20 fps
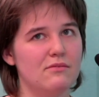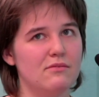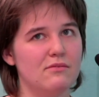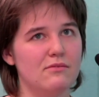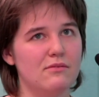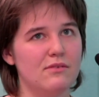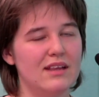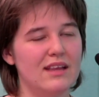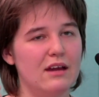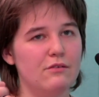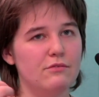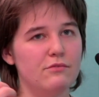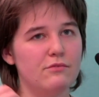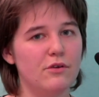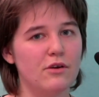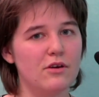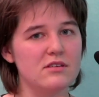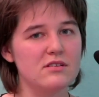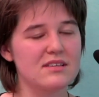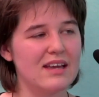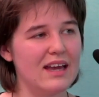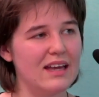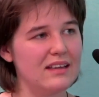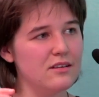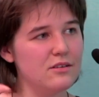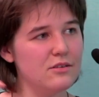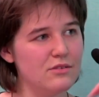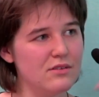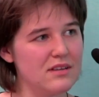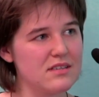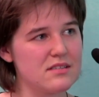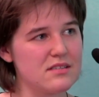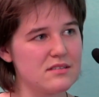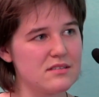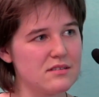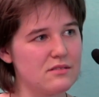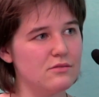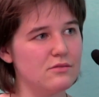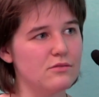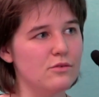When I first get into this
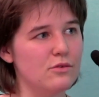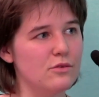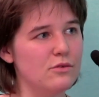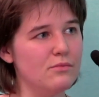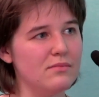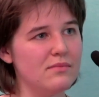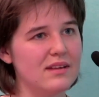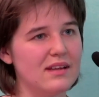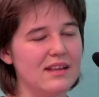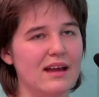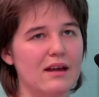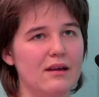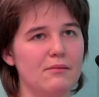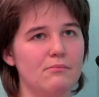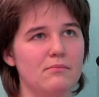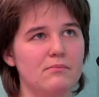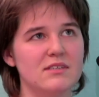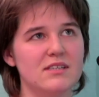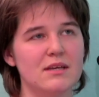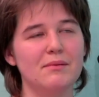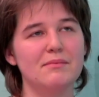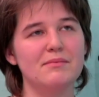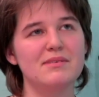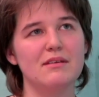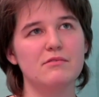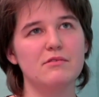room, then I sometimes have the